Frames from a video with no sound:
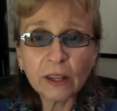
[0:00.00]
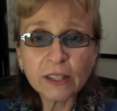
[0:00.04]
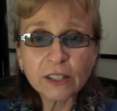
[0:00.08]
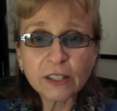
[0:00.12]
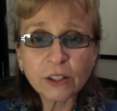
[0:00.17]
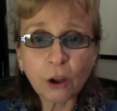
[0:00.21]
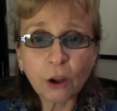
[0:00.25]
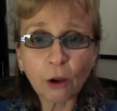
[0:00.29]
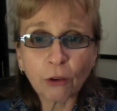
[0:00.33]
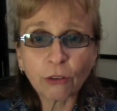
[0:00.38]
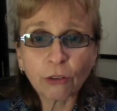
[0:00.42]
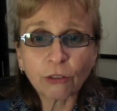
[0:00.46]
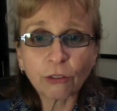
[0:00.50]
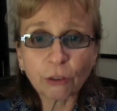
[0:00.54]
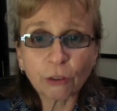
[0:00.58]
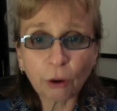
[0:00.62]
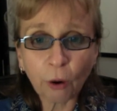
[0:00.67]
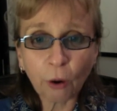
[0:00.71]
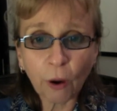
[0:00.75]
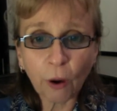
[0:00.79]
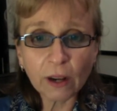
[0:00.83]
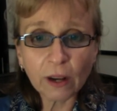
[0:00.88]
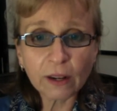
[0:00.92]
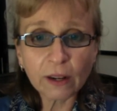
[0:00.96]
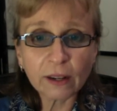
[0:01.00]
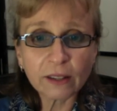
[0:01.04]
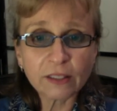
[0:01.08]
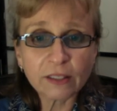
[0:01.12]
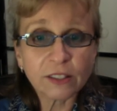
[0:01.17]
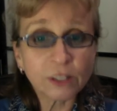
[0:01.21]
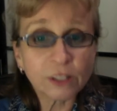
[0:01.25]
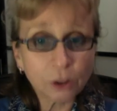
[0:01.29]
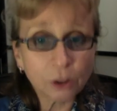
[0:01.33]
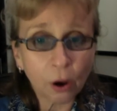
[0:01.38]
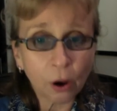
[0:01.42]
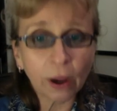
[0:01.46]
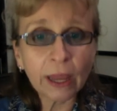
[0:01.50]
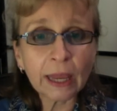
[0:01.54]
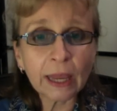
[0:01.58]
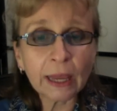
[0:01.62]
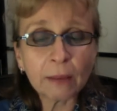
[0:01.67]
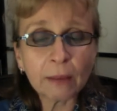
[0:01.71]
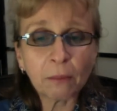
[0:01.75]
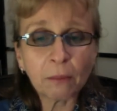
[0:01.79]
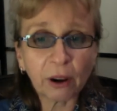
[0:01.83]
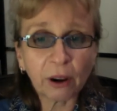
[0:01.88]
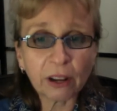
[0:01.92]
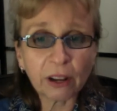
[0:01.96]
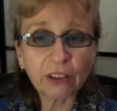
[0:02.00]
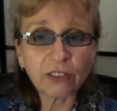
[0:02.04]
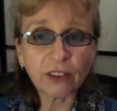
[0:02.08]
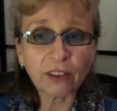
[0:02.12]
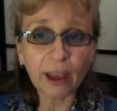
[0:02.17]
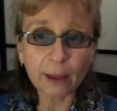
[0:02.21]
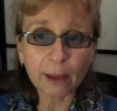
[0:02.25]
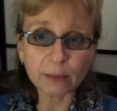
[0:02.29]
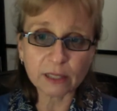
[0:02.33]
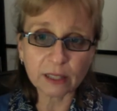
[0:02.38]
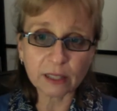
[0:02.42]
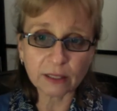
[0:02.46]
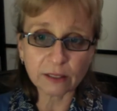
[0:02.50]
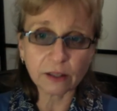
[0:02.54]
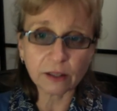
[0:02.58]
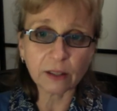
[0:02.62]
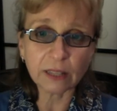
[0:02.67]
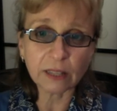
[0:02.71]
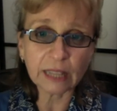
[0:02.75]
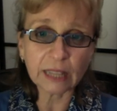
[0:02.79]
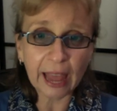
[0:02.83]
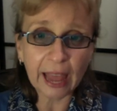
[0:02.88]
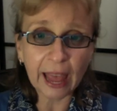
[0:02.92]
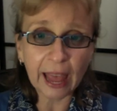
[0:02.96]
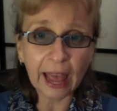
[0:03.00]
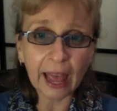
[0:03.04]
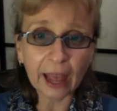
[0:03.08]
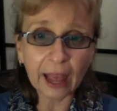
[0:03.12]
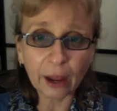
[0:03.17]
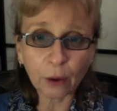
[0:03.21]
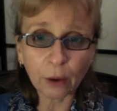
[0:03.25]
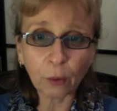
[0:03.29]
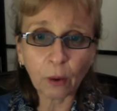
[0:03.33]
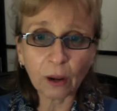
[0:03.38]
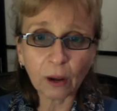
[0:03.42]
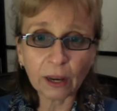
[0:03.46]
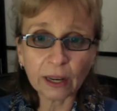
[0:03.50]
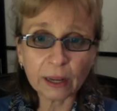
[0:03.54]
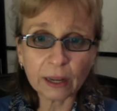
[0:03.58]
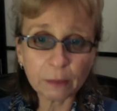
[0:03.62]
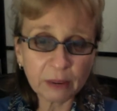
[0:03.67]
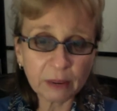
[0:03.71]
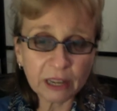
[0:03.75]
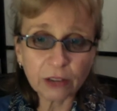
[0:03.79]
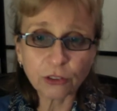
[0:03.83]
So short, stocky body shape. So that's got the air quality being